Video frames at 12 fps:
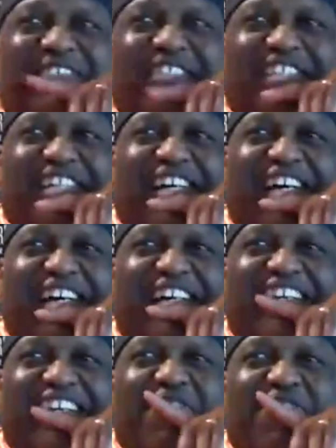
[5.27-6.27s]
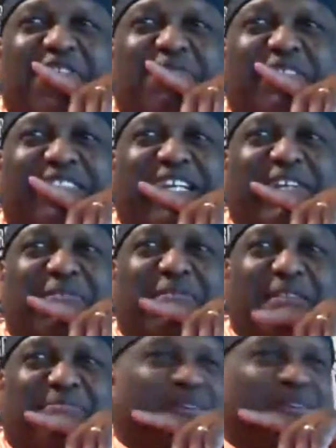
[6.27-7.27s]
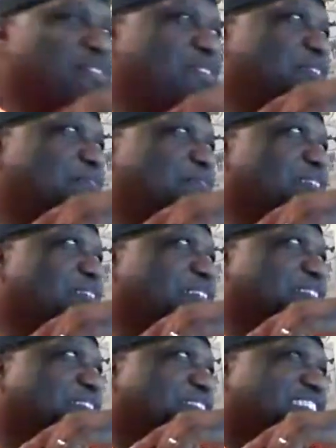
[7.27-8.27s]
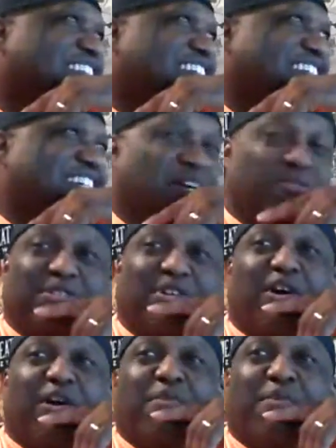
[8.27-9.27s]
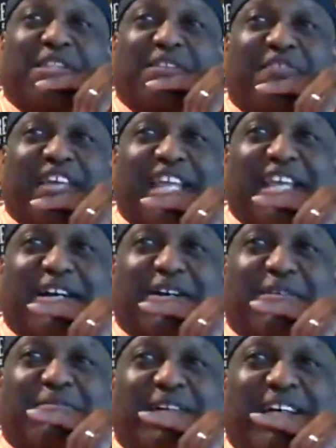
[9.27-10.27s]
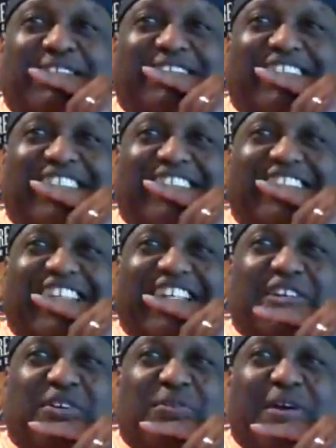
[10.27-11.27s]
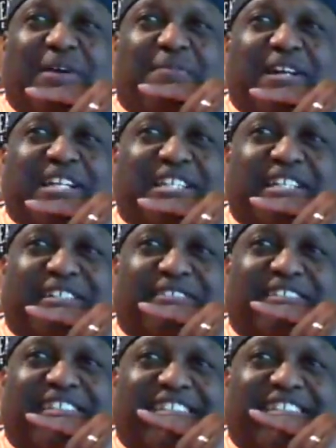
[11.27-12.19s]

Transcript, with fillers: That was a that was a little mistake on my part there, but Whoopsie. I was going to open with a video, but just didn't go the way I wanted to.